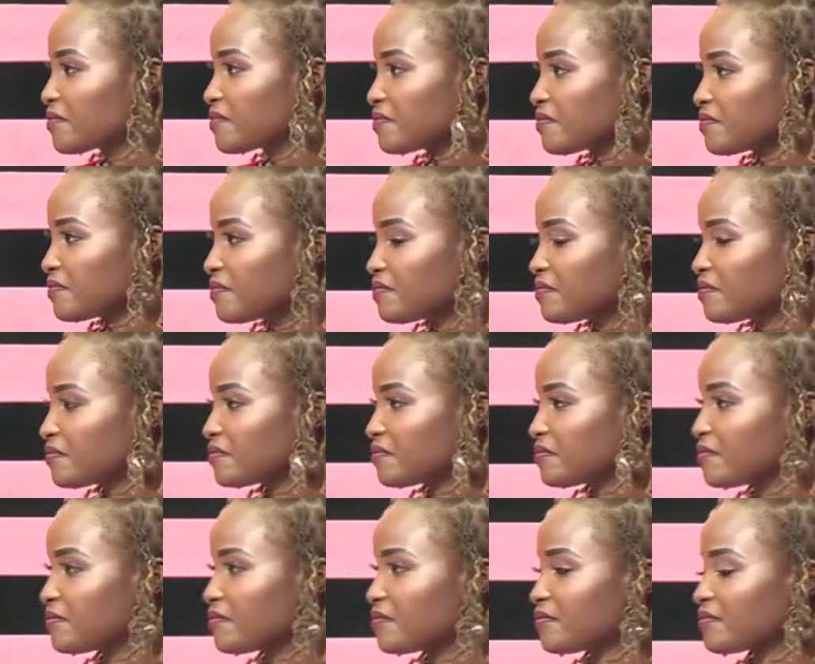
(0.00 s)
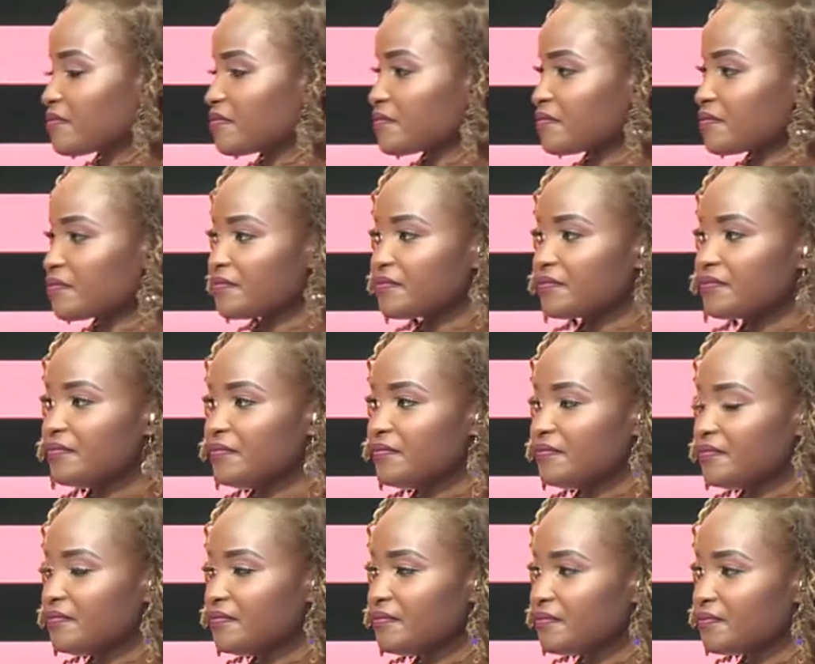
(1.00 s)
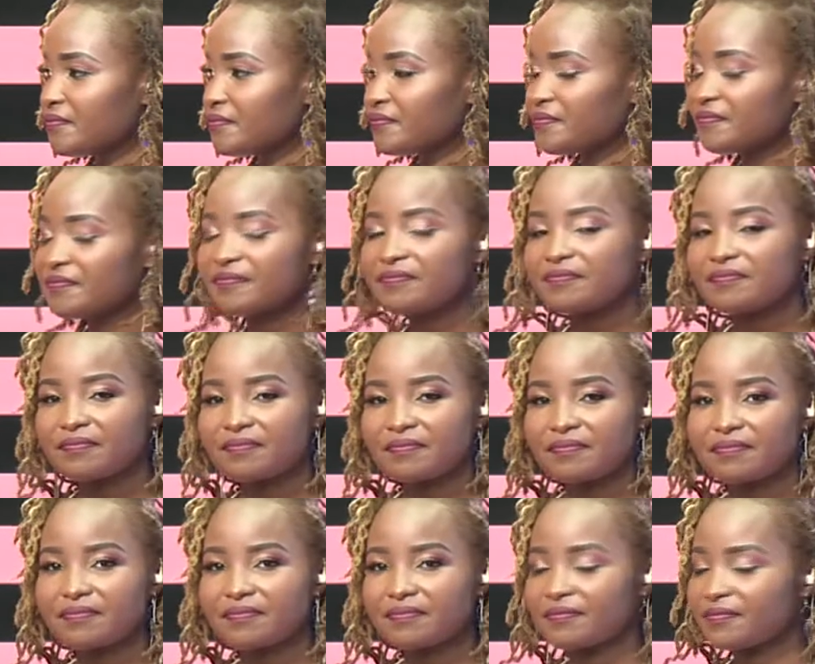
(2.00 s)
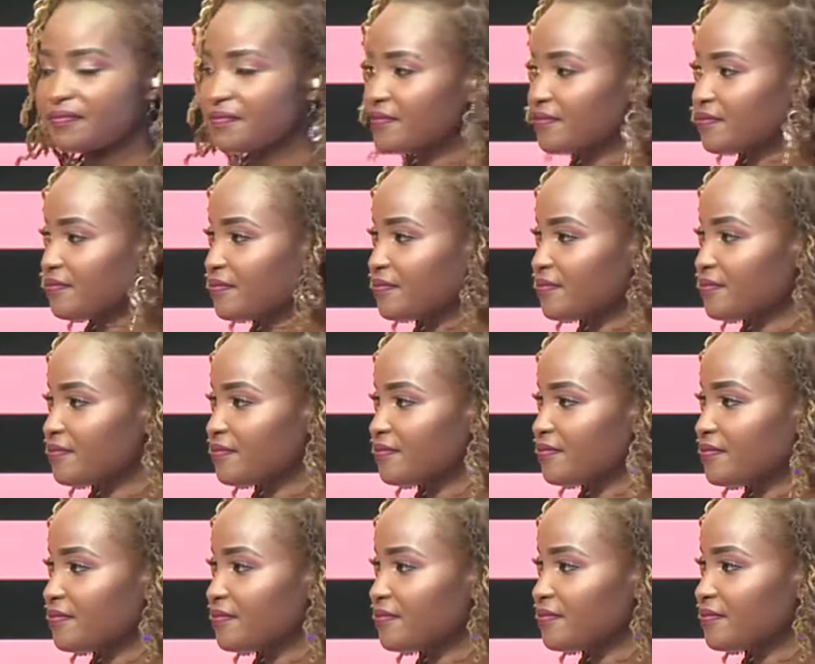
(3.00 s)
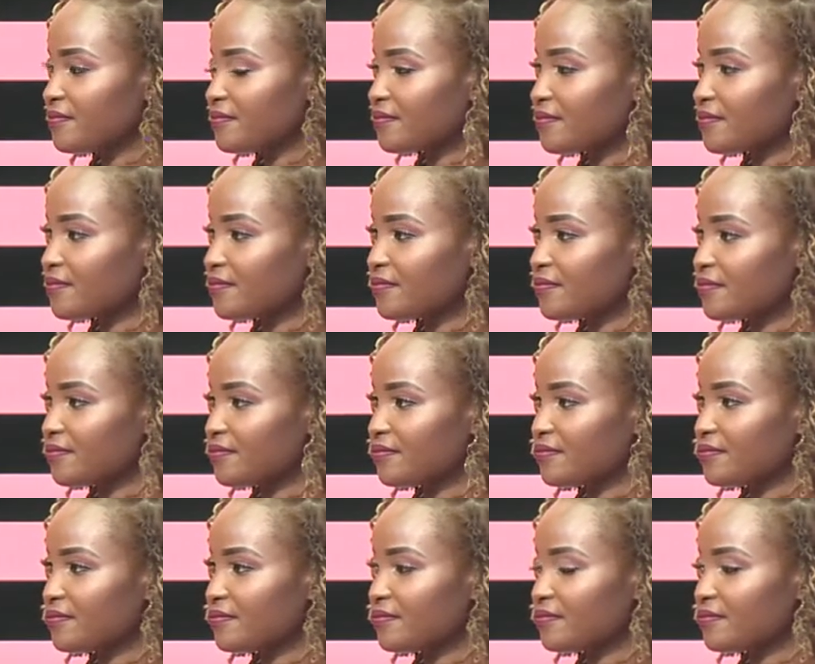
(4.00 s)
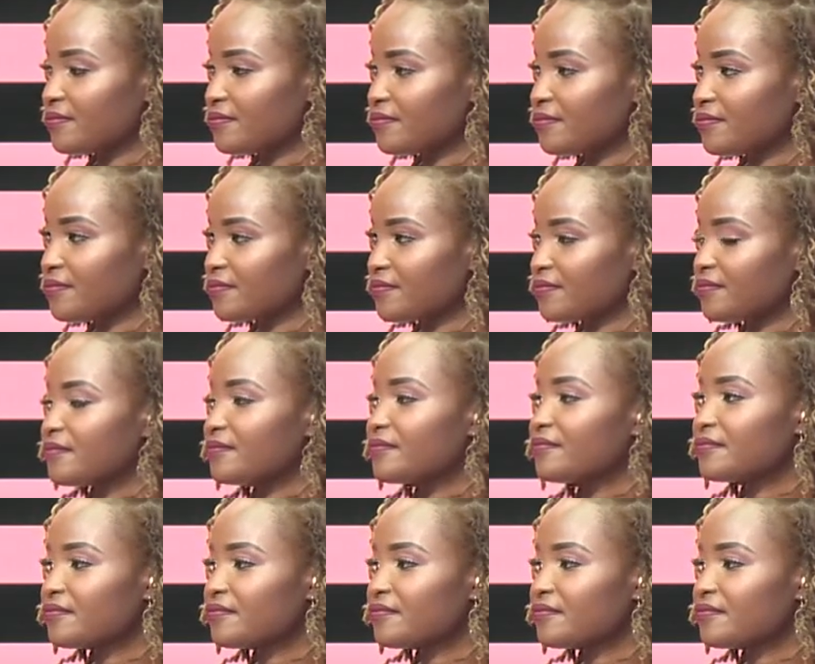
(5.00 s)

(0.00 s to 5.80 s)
The person shown says nothing.